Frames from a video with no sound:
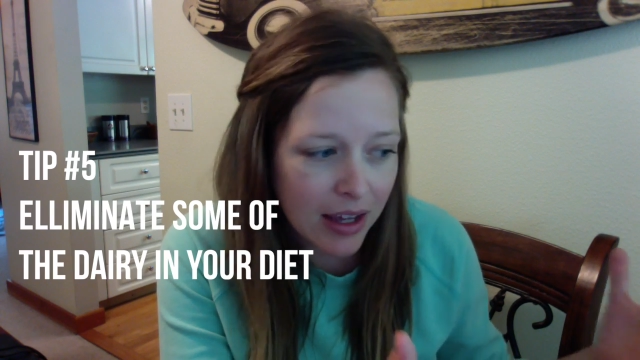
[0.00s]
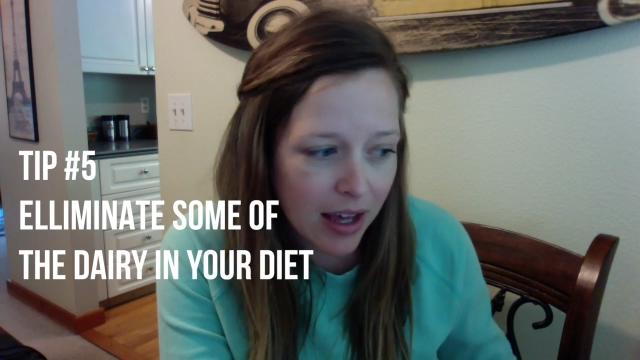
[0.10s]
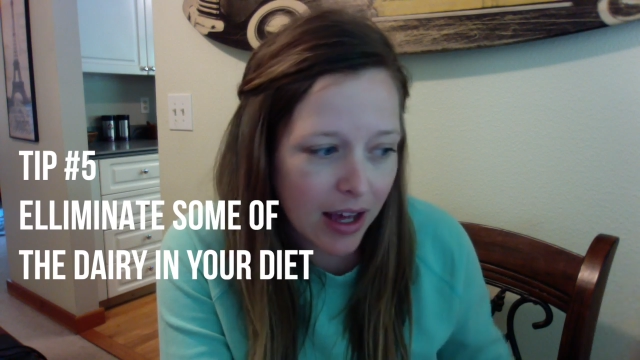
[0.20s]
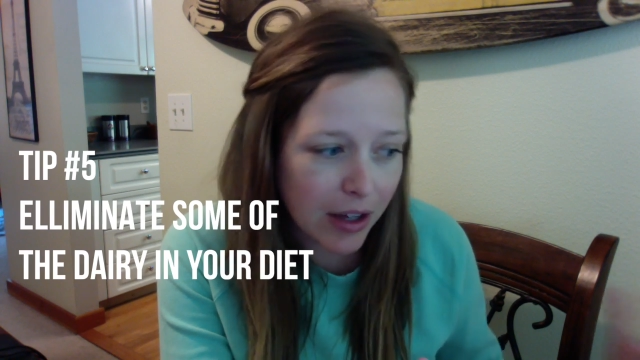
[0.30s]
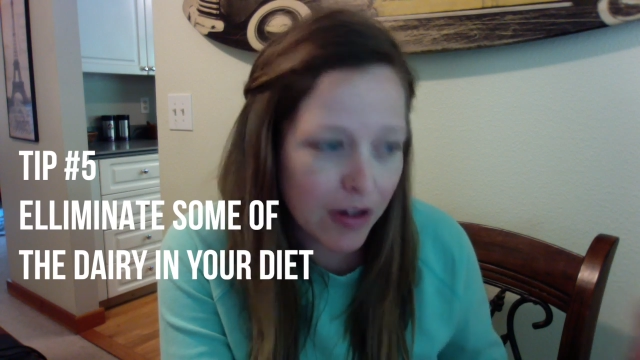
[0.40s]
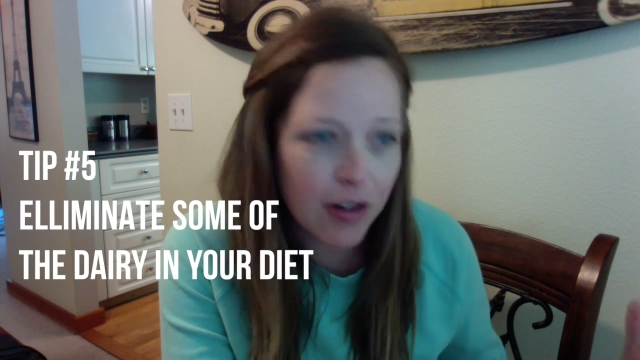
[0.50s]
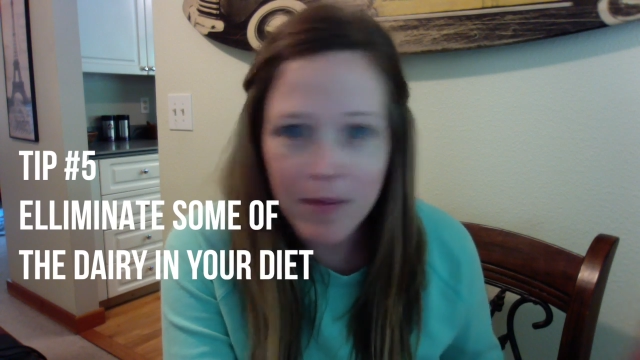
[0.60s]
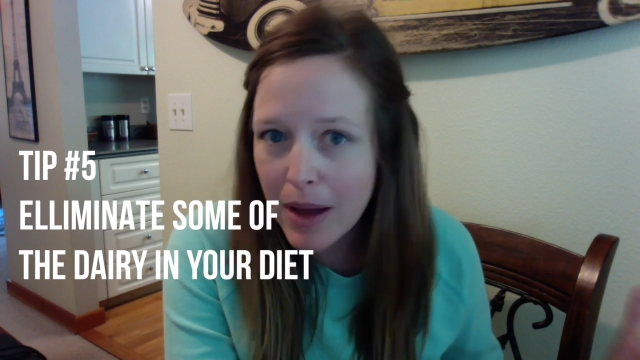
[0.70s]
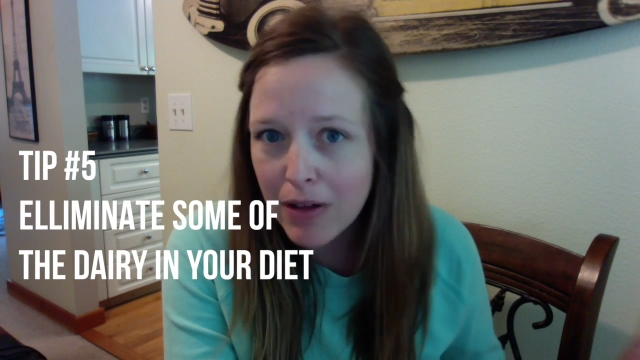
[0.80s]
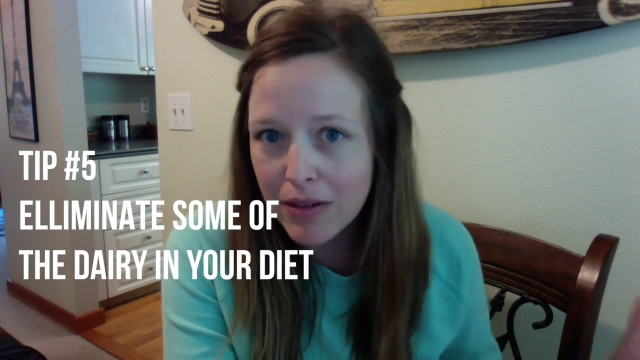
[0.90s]
a good
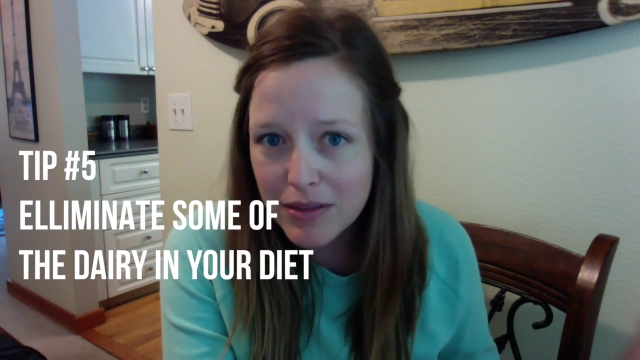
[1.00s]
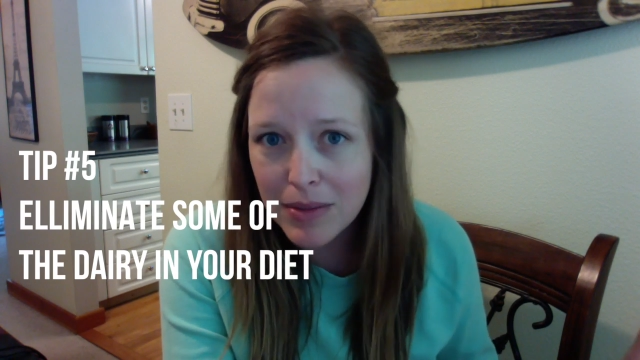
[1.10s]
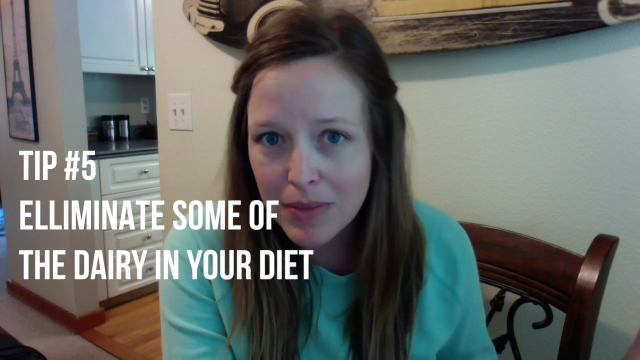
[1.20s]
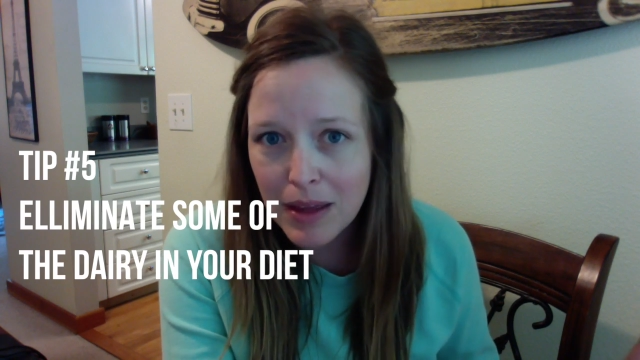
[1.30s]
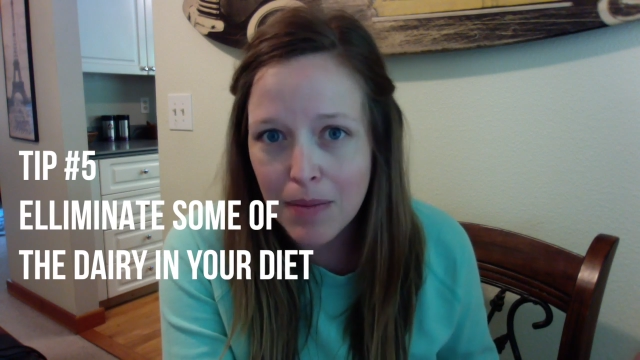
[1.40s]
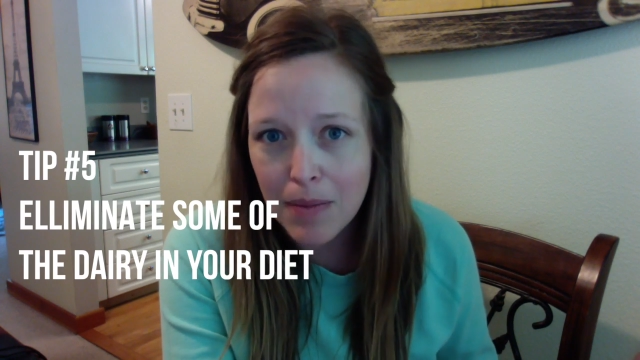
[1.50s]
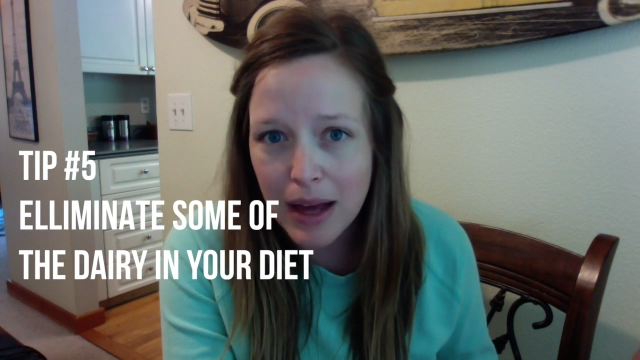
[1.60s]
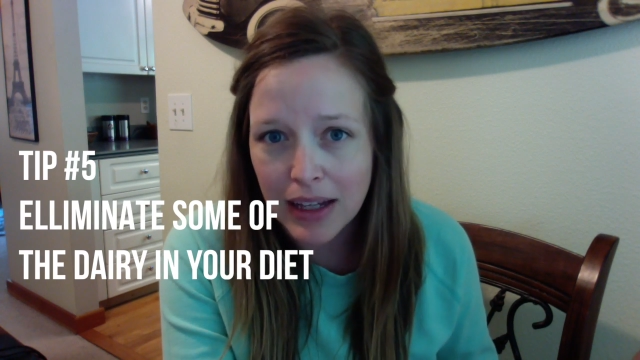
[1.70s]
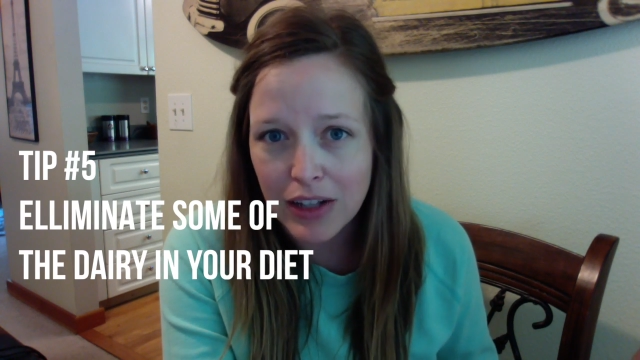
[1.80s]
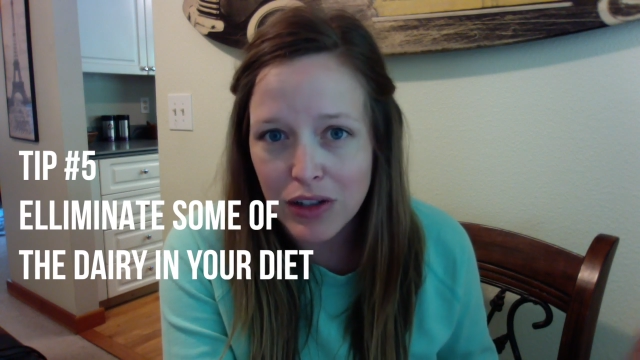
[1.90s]
amount of something
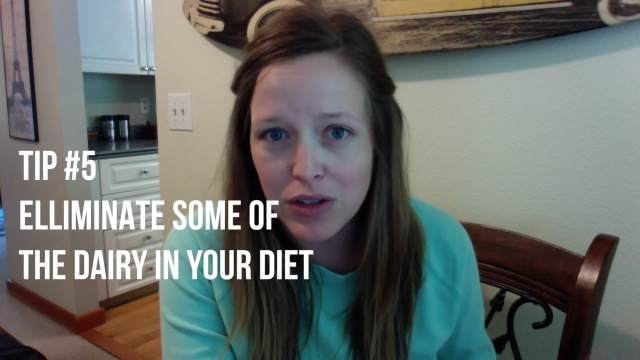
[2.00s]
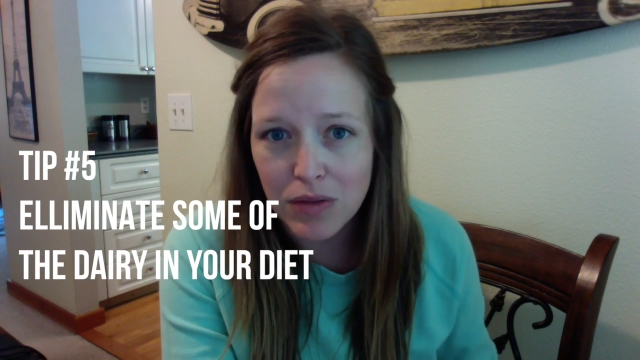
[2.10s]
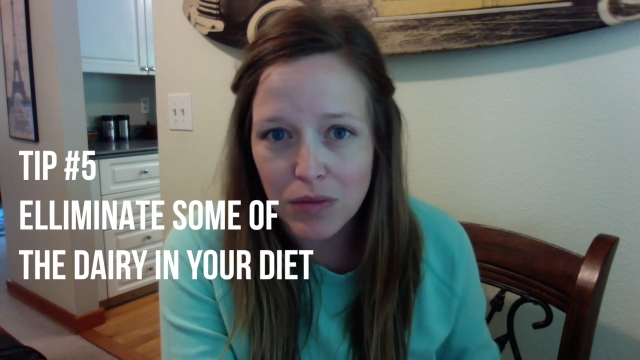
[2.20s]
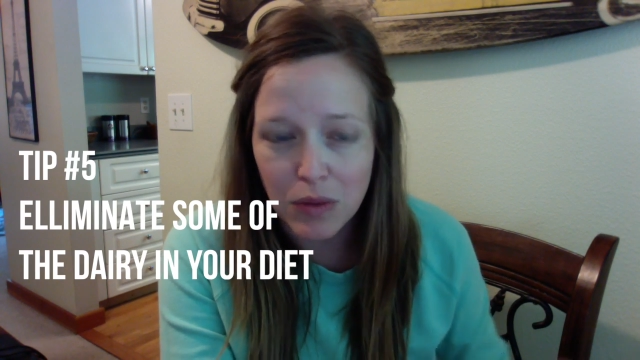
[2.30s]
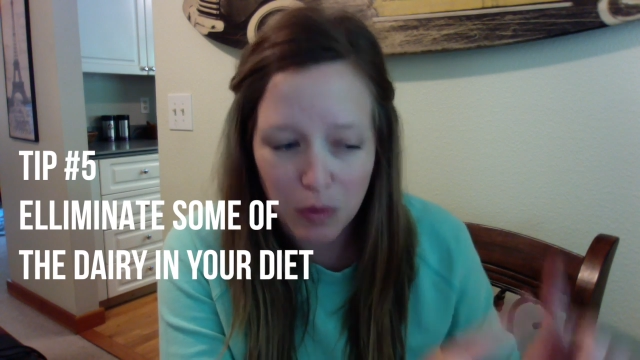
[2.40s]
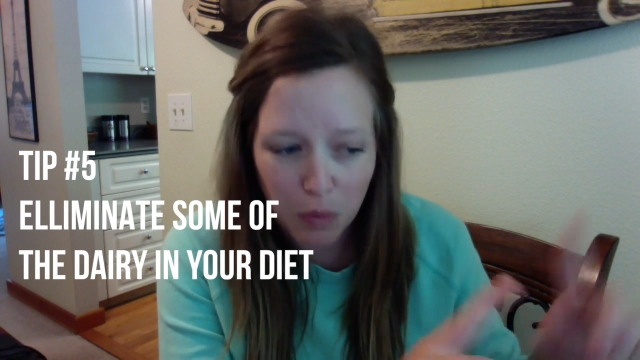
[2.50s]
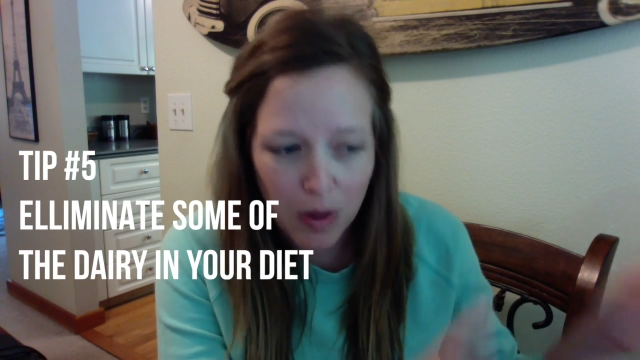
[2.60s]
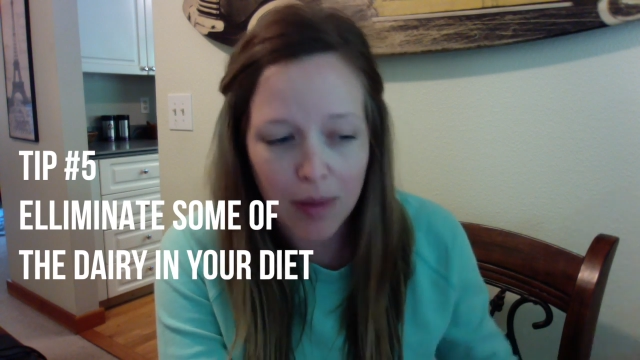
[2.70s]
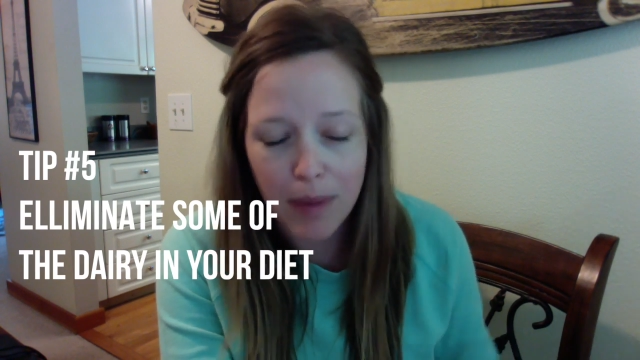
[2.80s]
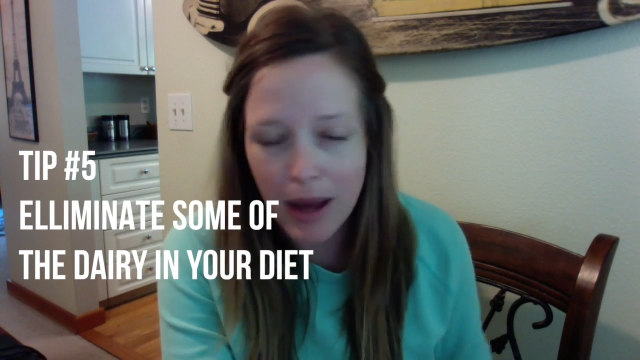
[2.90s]
packaged with
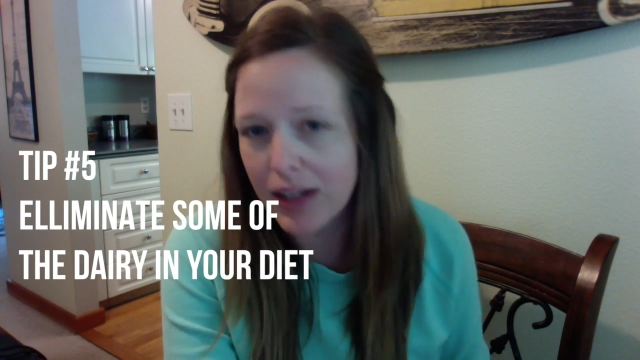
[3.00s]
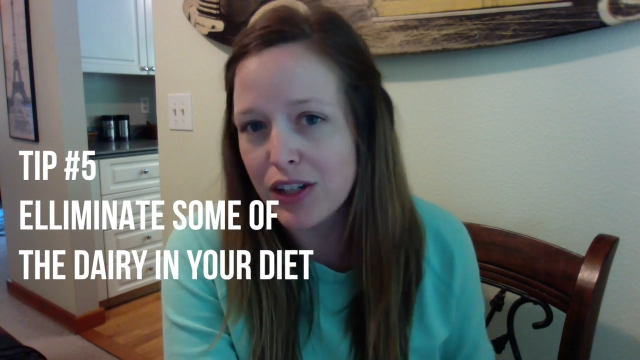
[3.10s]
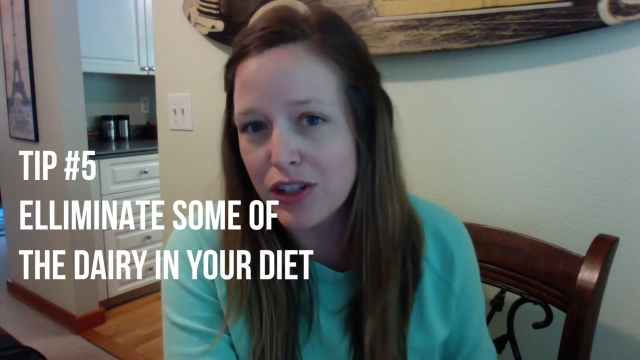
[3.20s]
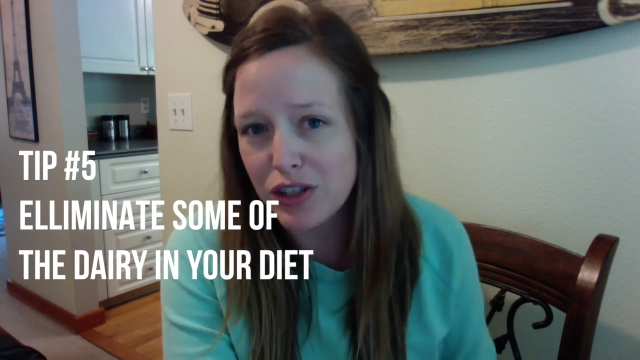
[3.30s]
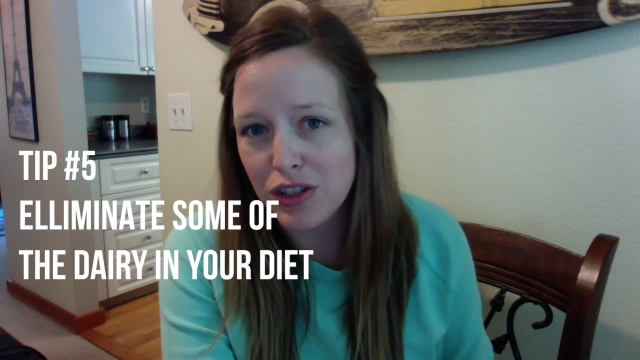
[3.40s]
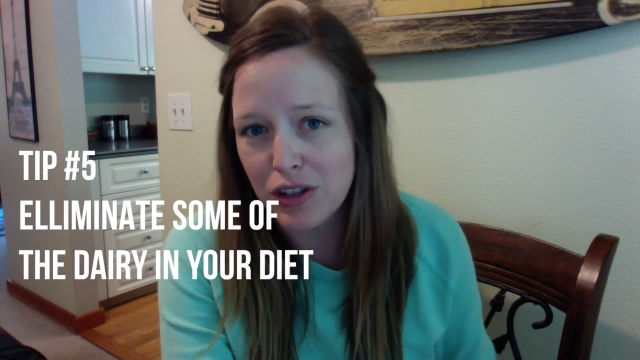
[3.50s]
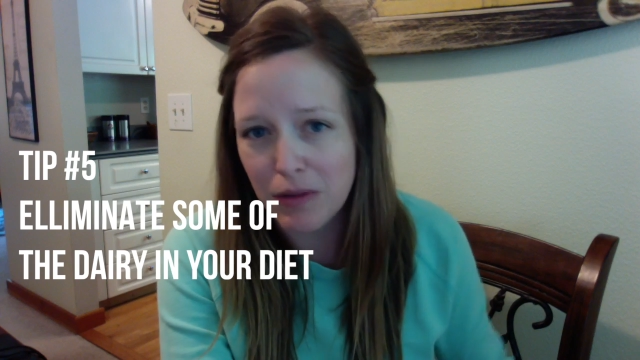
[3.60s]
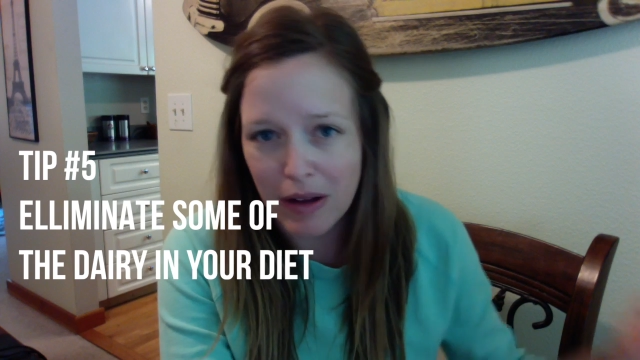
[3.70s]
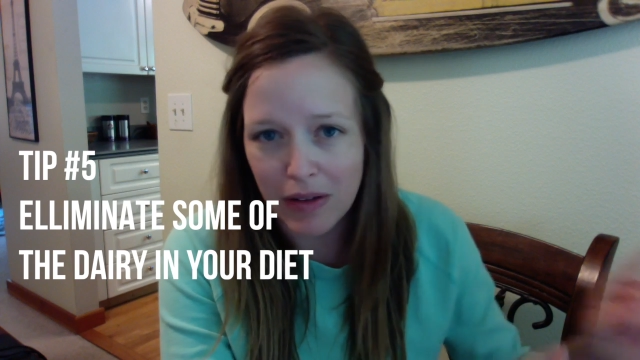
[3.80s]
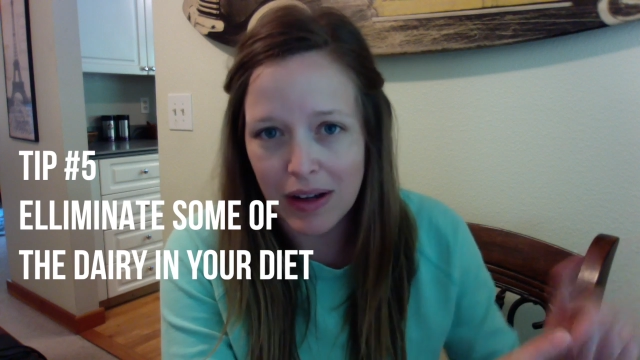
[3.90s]
one package
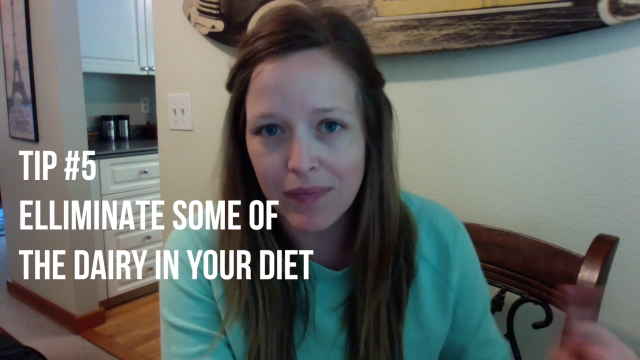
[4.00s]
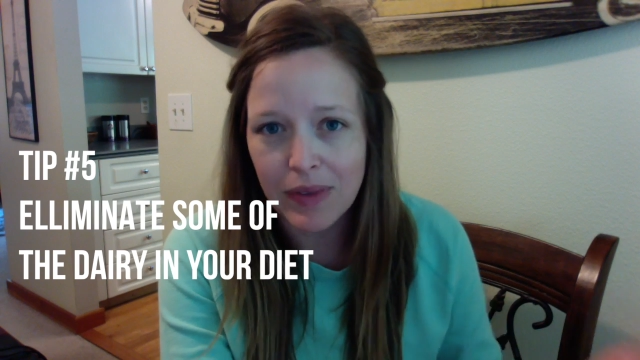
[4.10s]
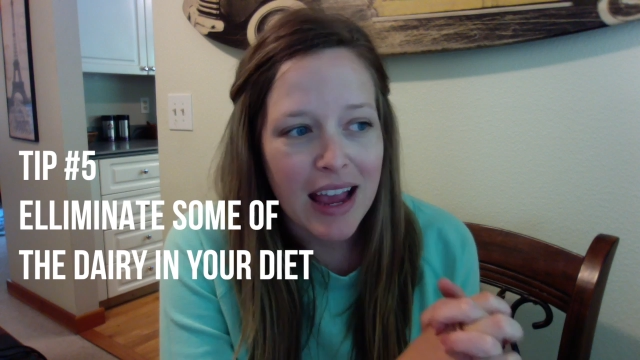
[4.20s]
around it.